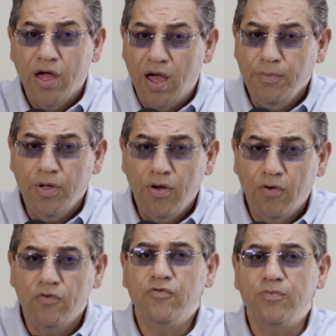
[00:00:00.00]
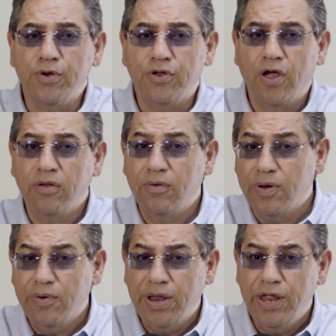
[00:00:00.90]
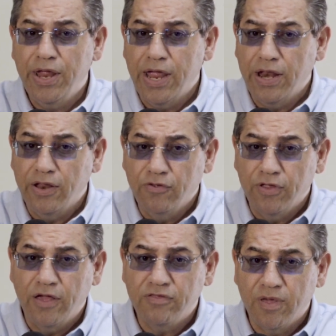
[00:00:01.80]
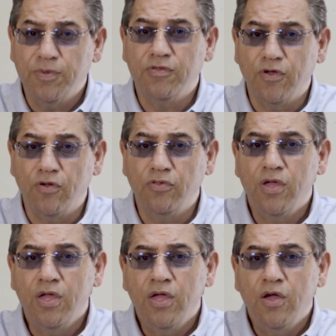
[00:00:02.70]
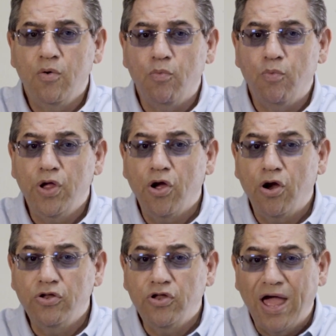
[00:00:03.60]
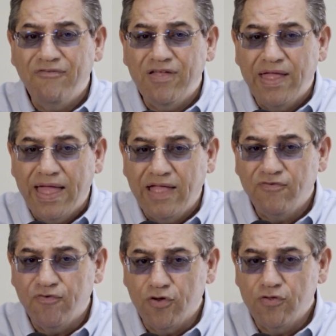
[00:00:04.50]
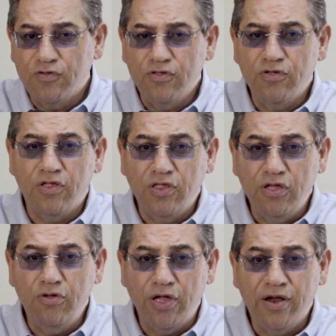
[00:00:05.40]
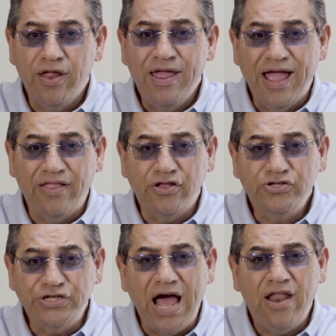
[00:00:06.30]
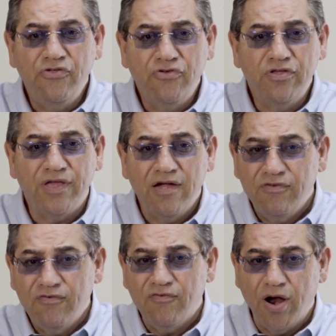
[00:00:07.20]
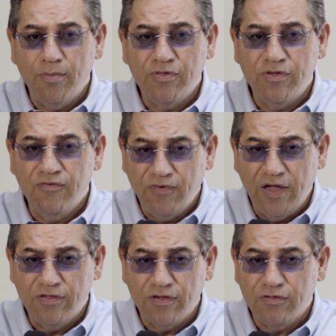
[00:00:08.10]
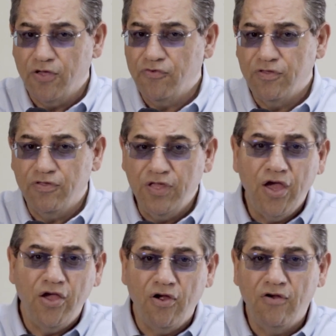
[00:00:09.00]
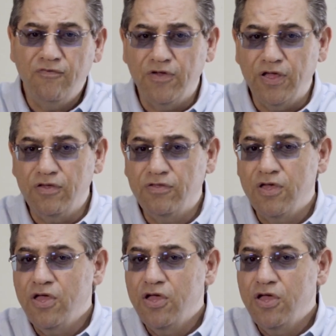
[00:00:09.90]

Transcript: I'm your host, Murdad Hariri, and in today's episode, we are diving headfirst into the new year and the challenges every pharmacy faces, such as DIR fees,